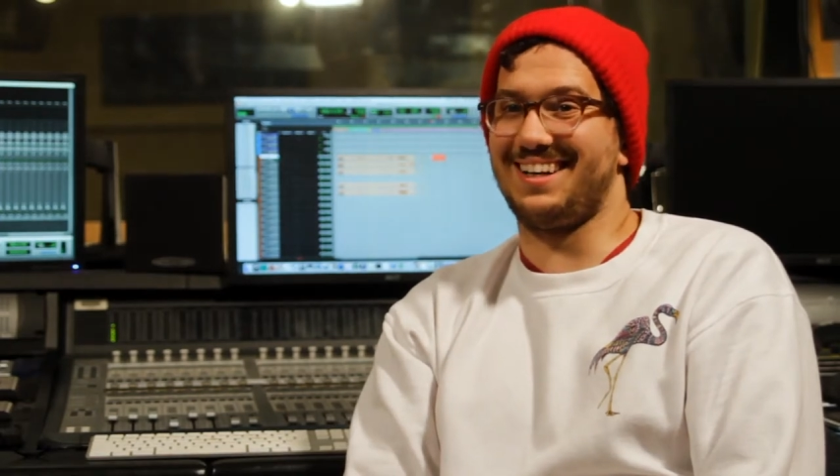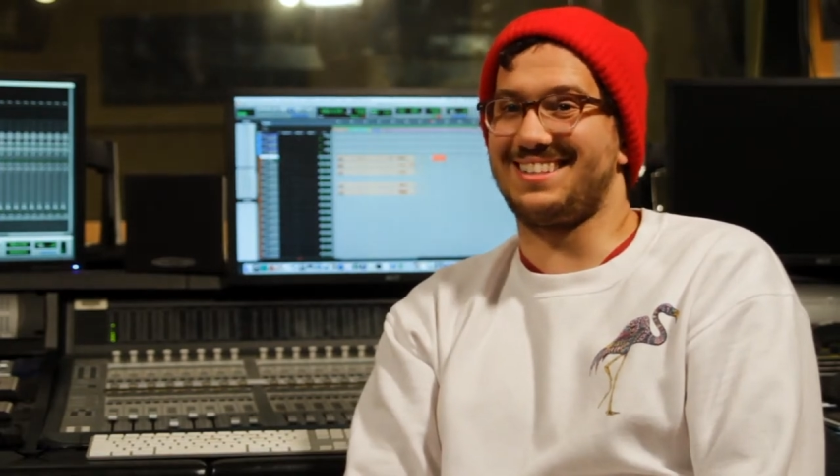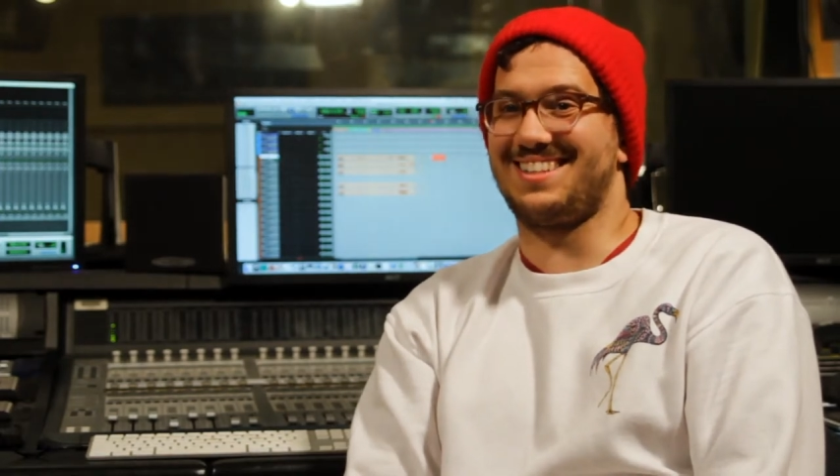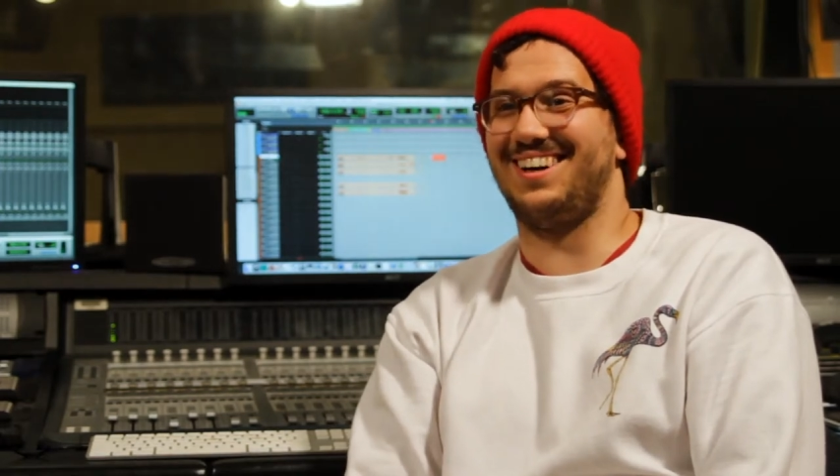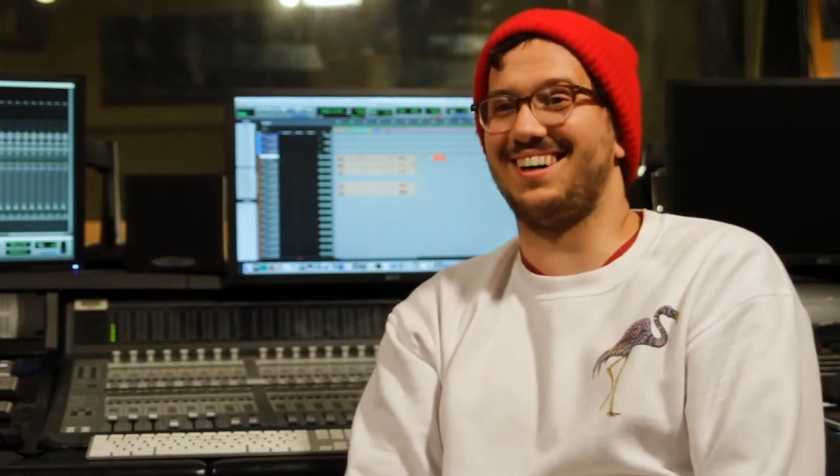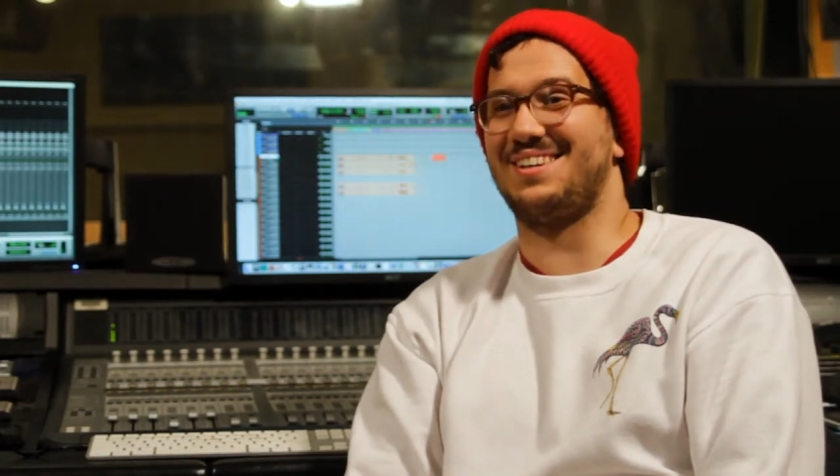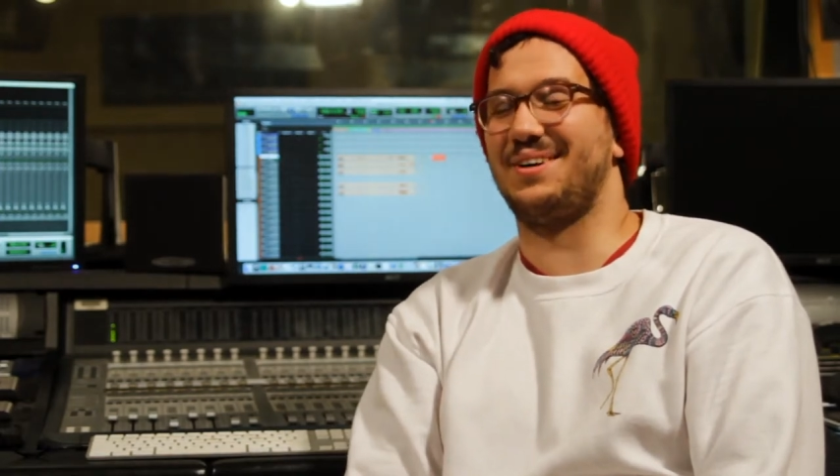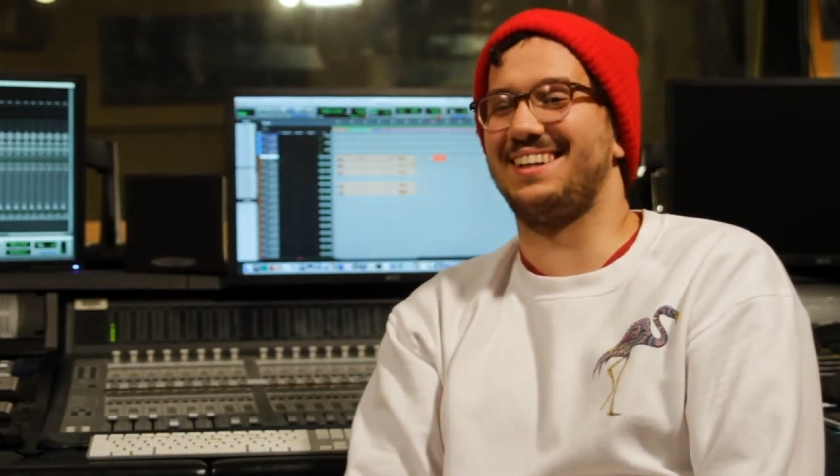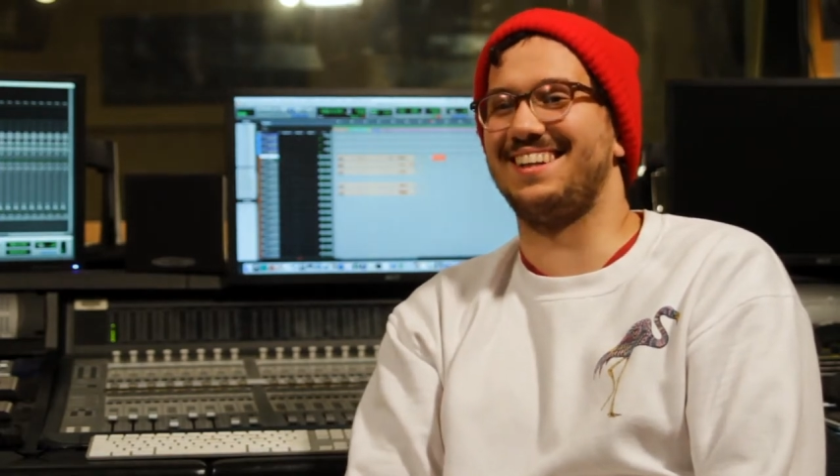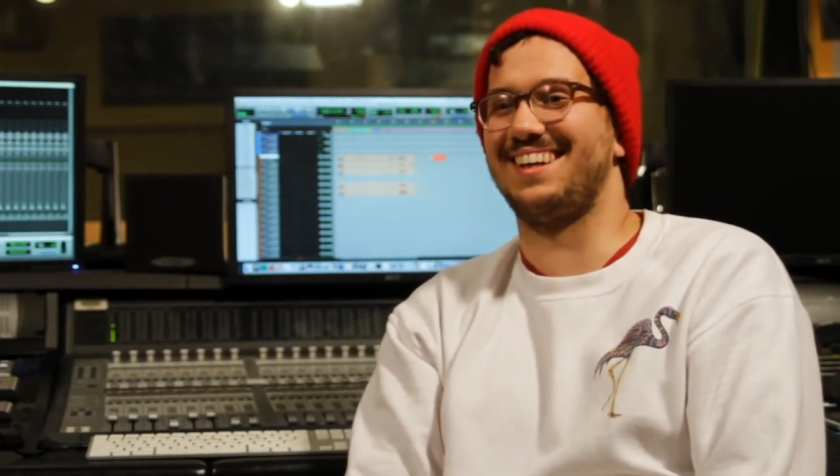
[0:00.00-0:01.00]
stuck
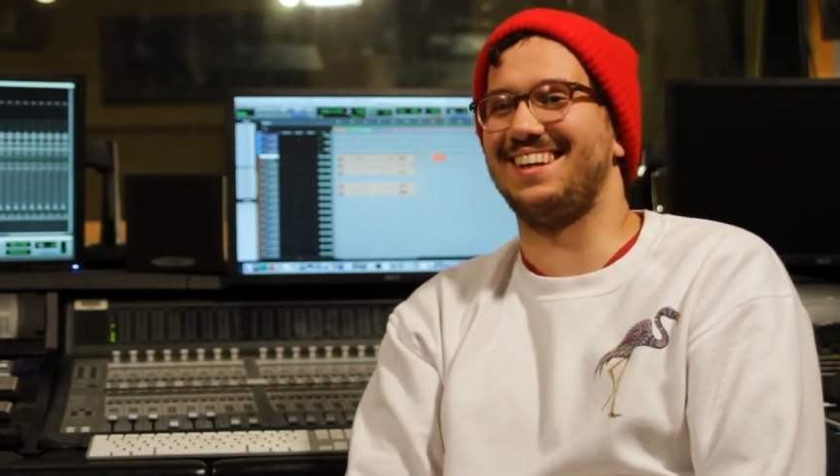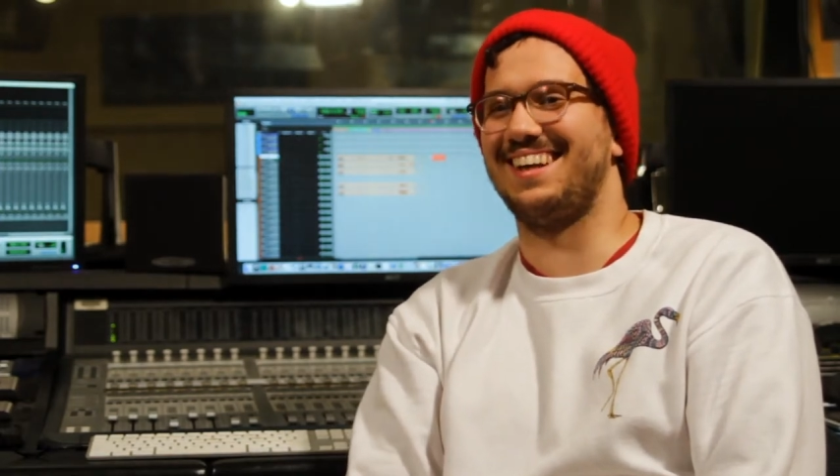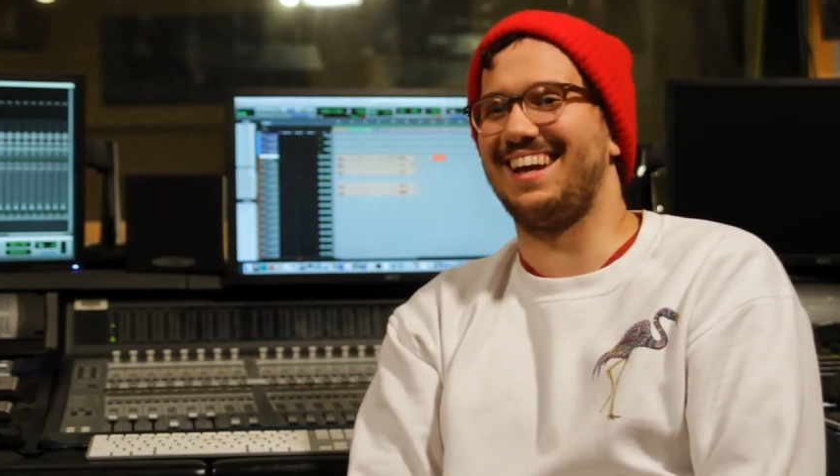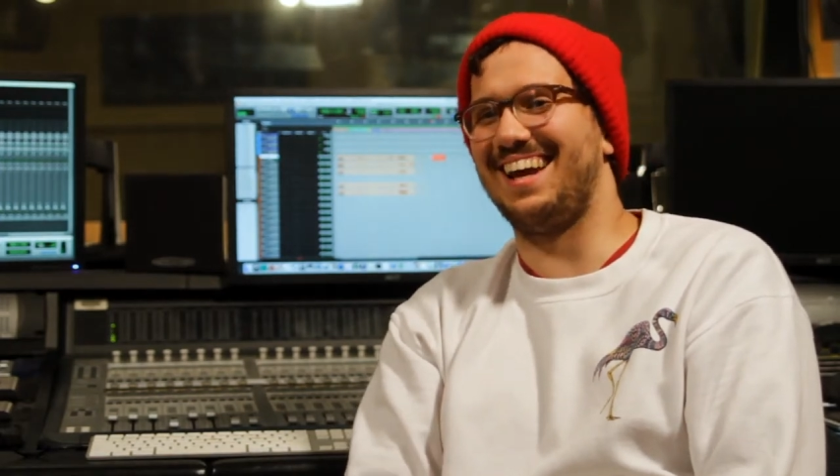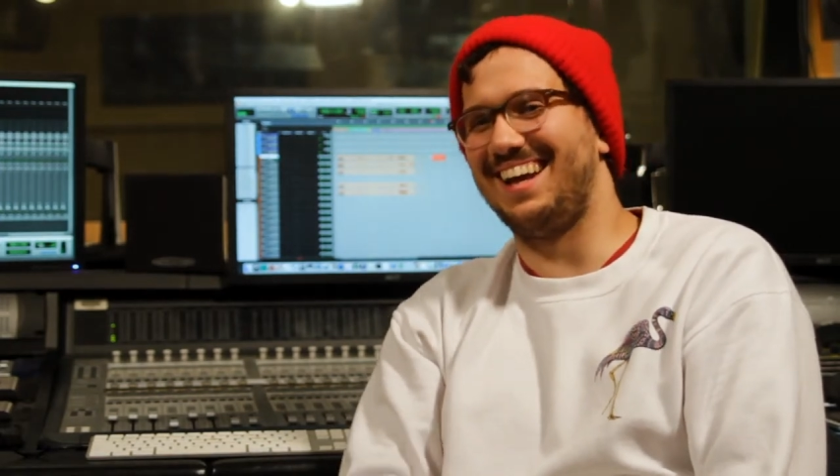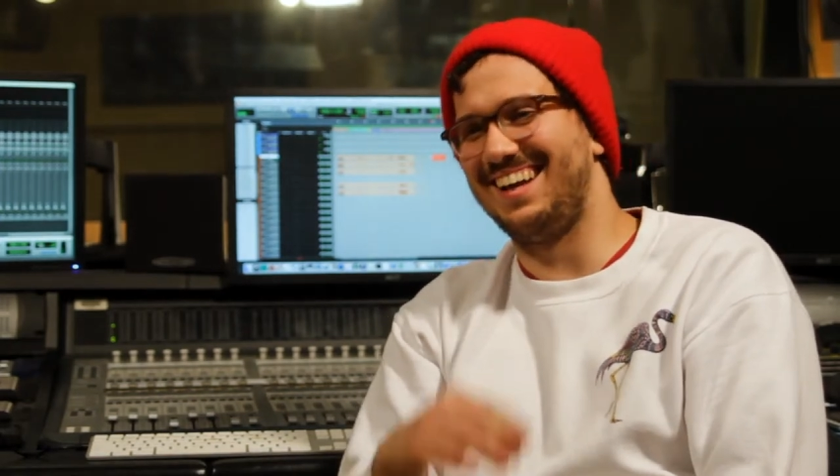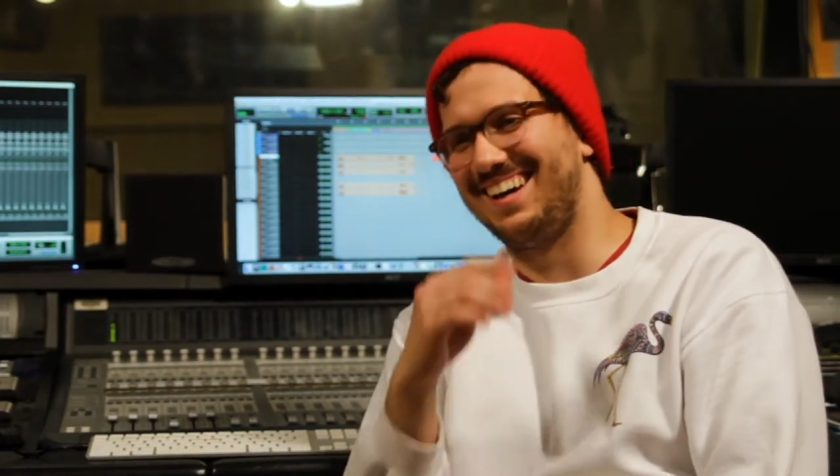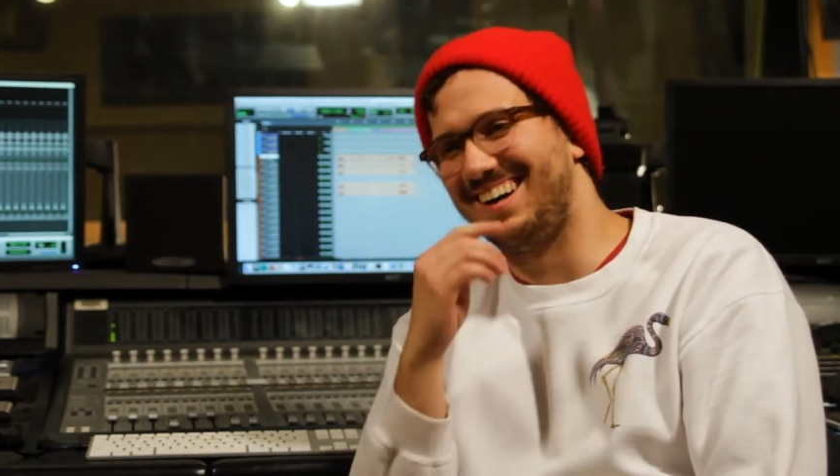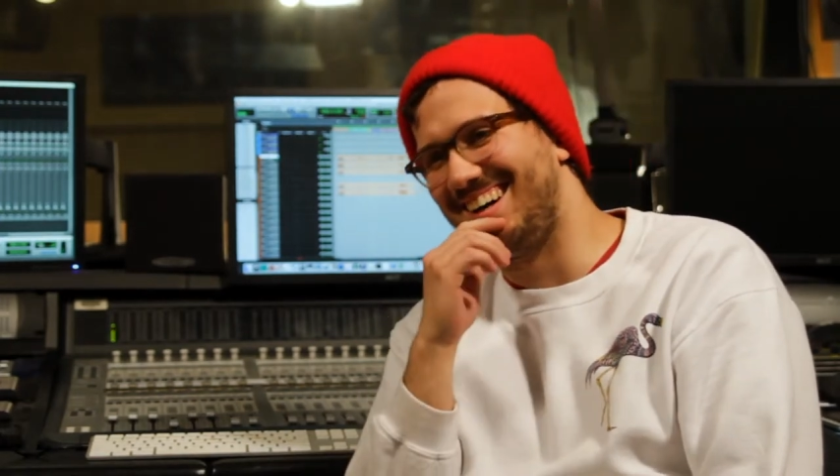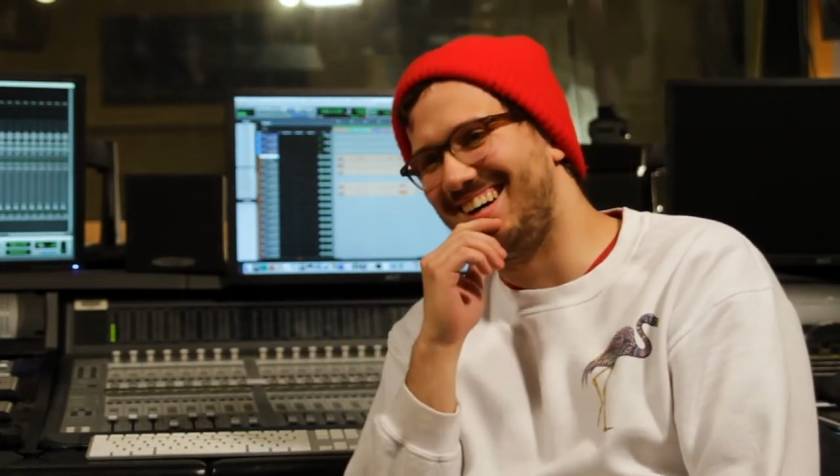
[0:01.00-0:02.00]
with it.
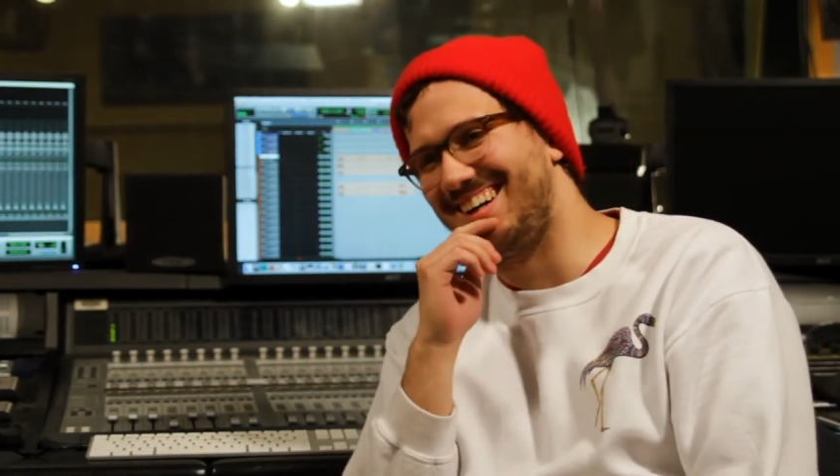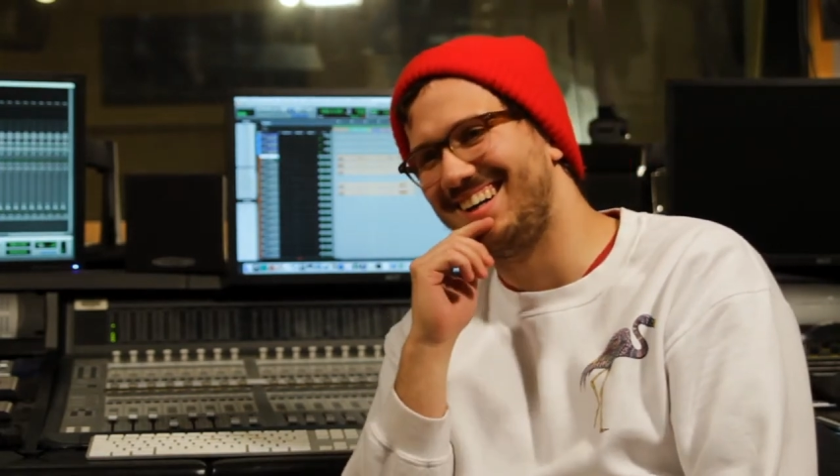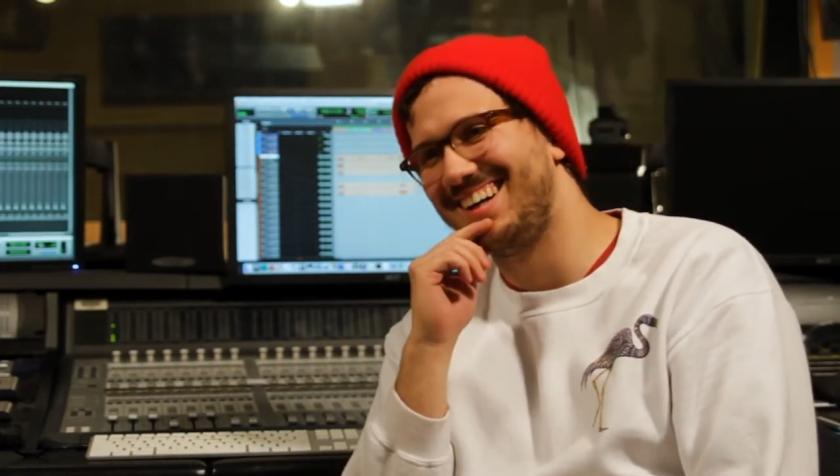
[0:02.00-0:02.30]
uh,